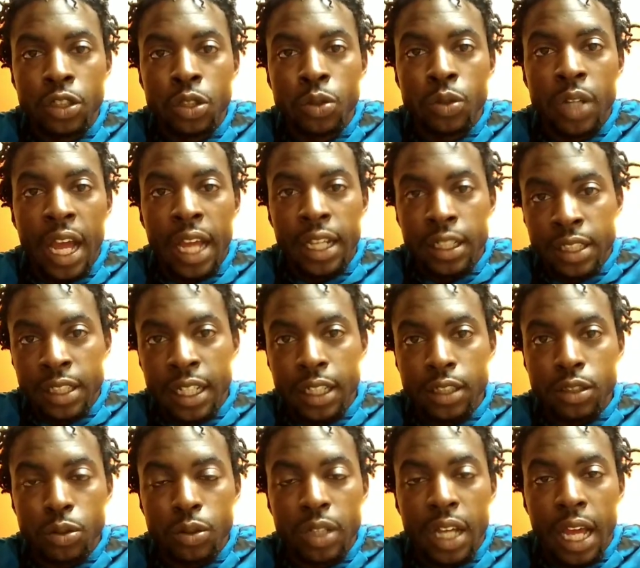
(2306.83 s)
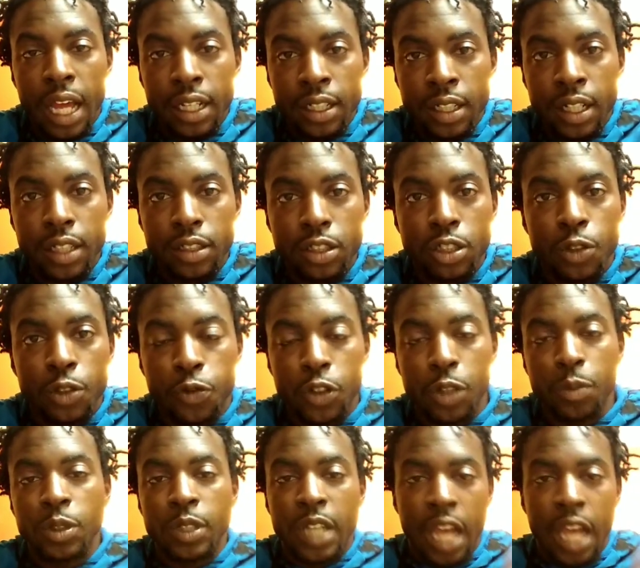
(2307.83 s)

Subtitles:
You got dick, you got nuts, you feel me?